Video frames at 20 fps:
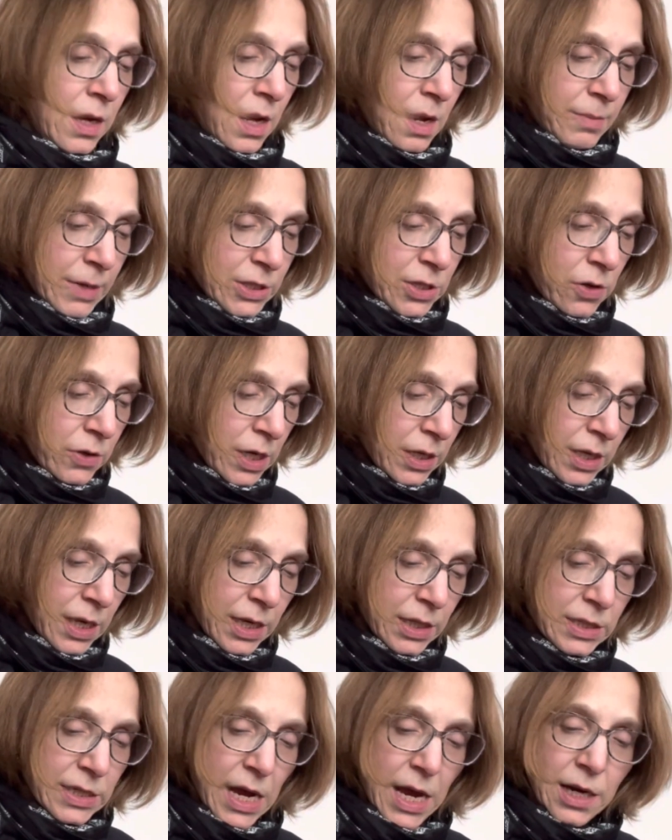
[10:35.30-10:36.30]
My token
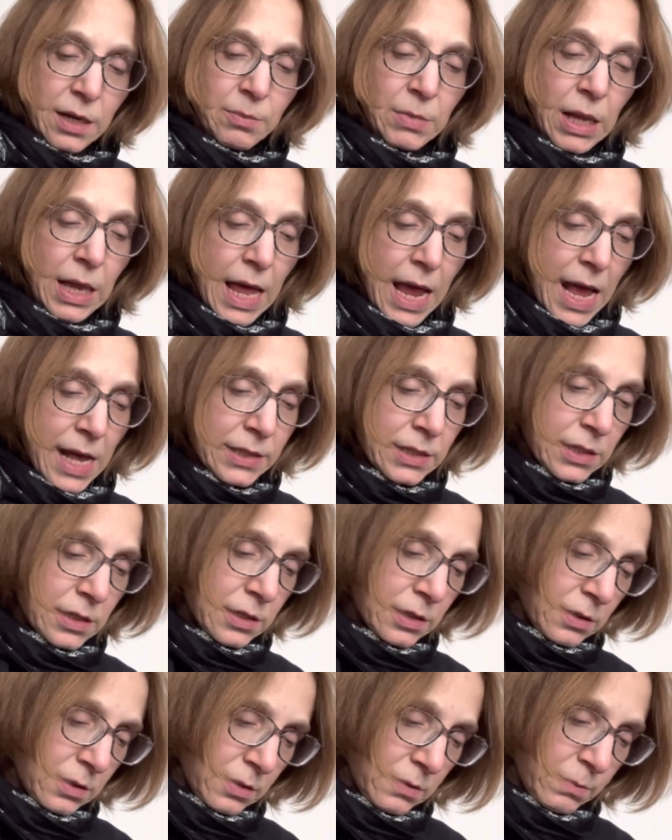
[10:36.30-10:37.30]
kids item last
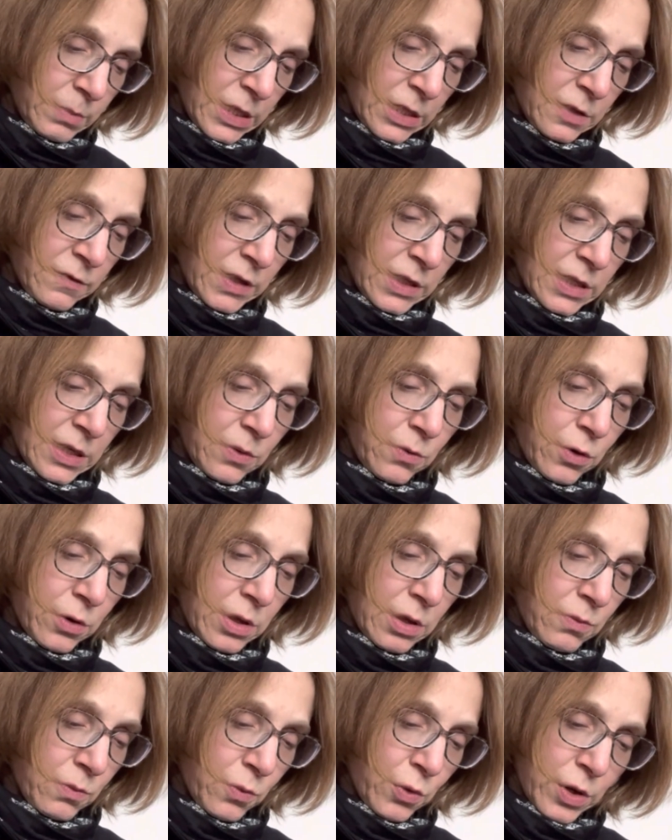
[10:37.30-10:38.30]
Ben's visit
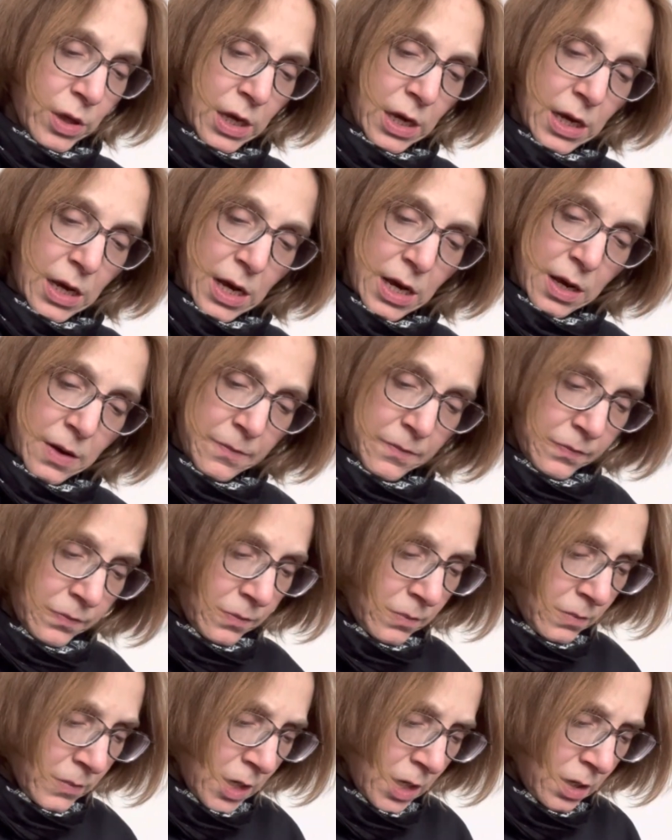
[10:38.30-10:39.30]
were, were the, um,
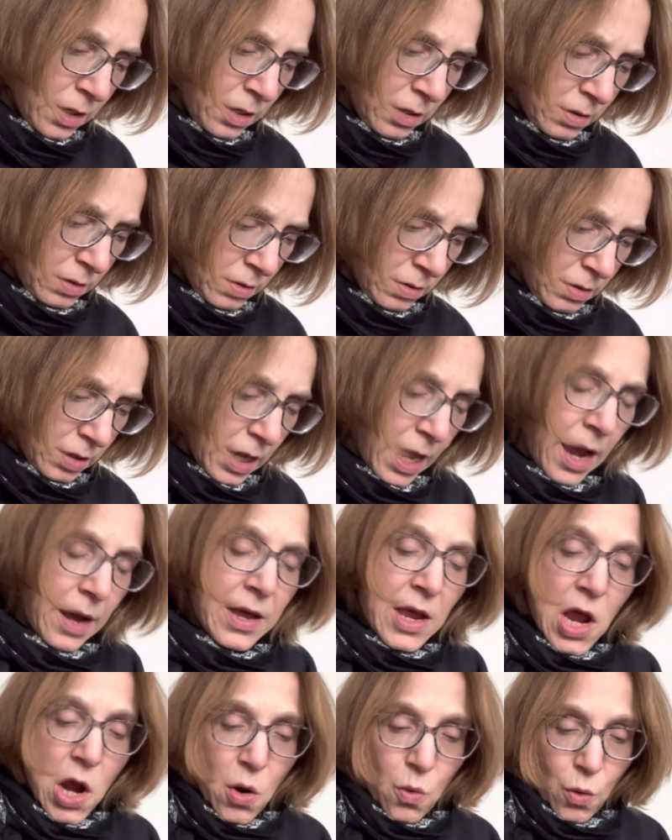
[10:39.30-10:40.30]
yeah,
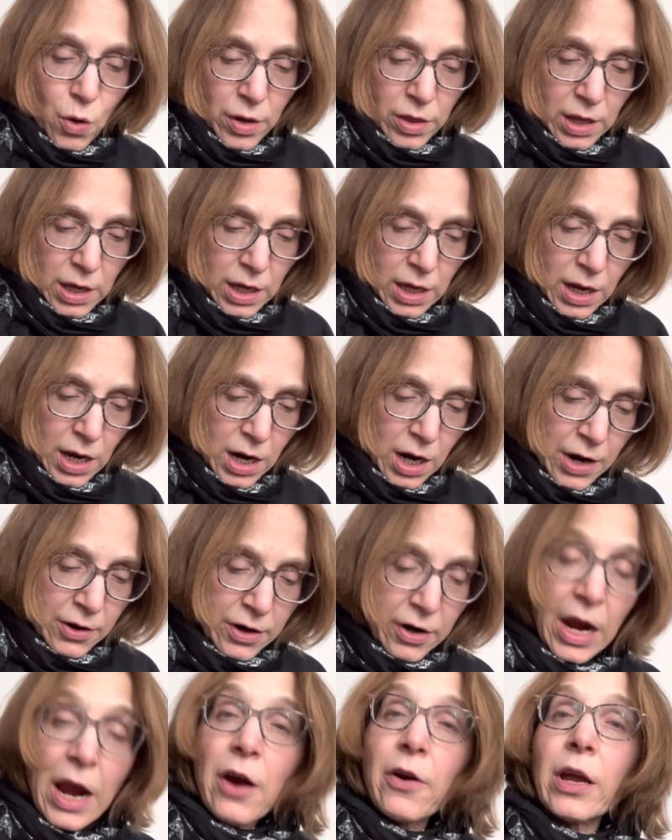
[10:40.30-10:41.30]
were the
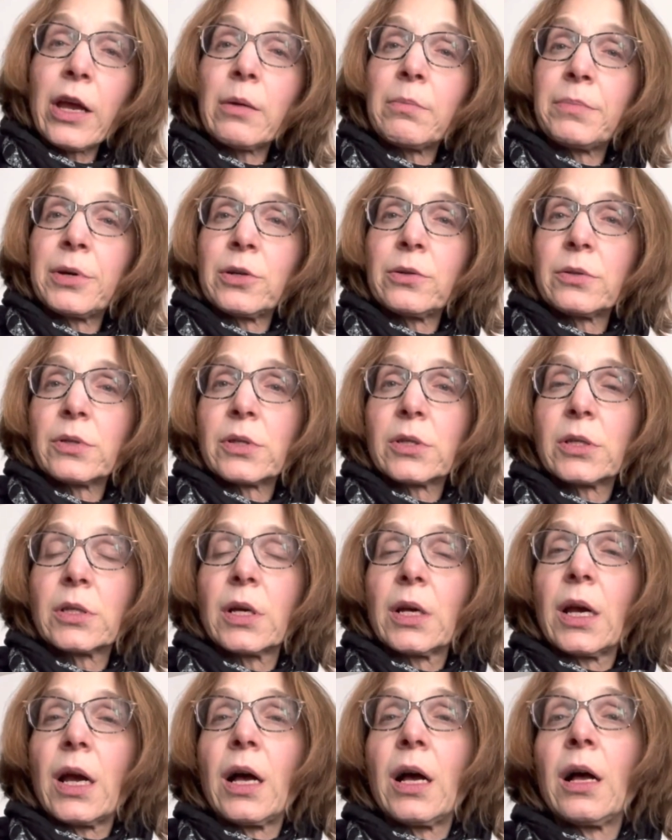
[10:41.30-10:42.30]
Ariat boots,
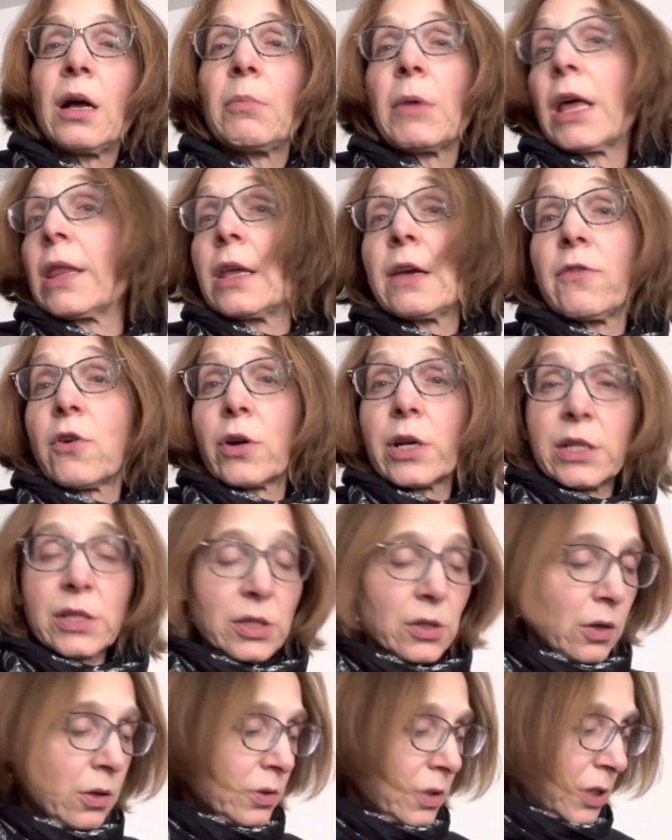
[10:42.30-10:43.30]
um, and they've already
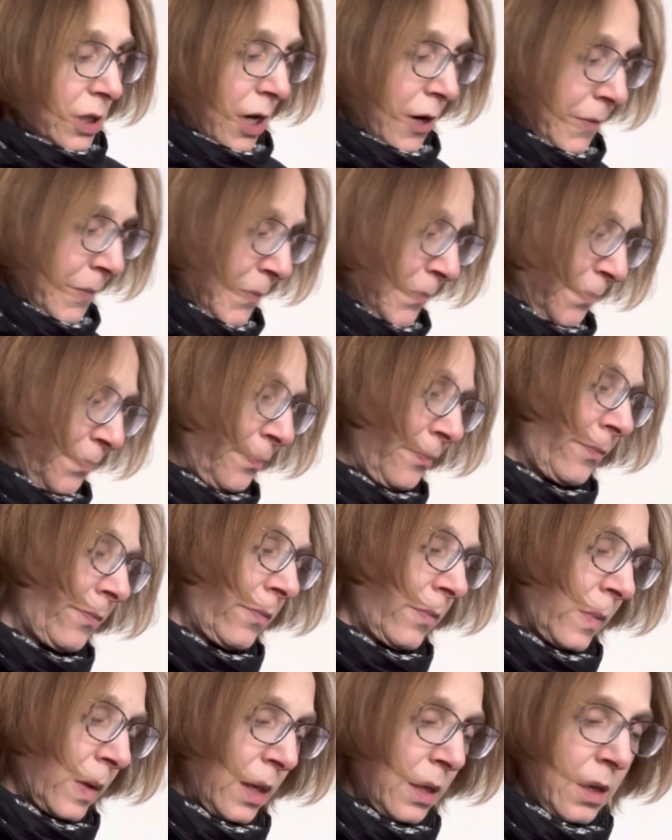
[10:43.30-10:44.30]
sold, so
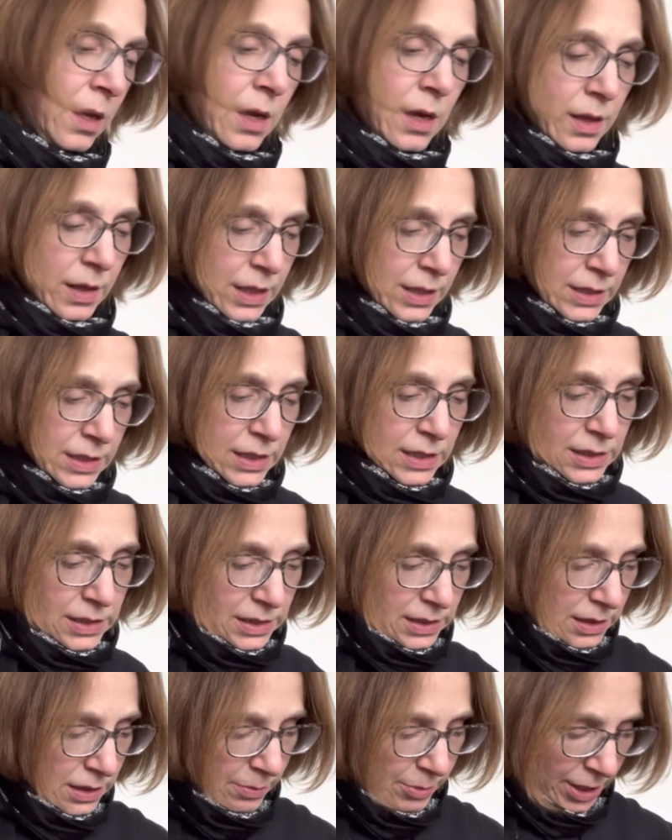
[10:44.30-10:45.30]
this is,
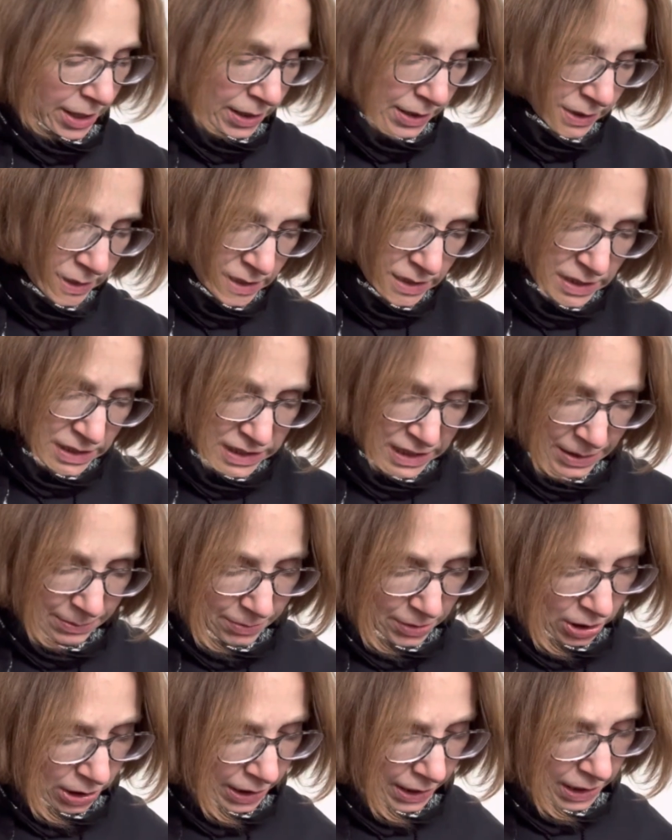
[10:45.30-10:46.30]
the brand is
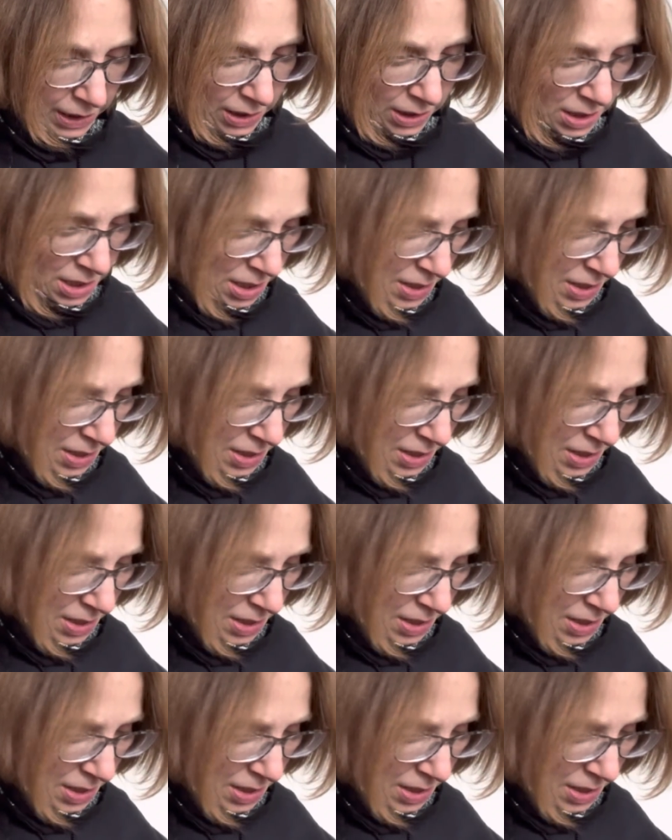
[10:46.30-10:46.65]
Timberland.